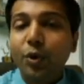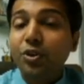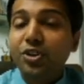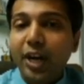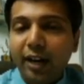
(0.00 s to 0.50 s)

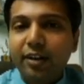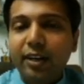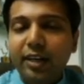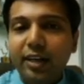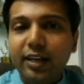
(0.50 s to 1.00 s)
We need to
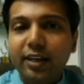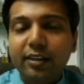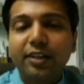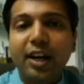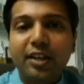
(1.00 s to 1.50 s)
check
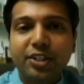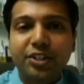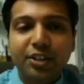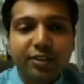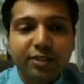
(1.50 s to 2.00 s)
the
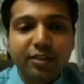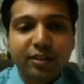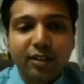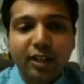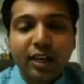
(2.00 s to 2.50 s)
transactions.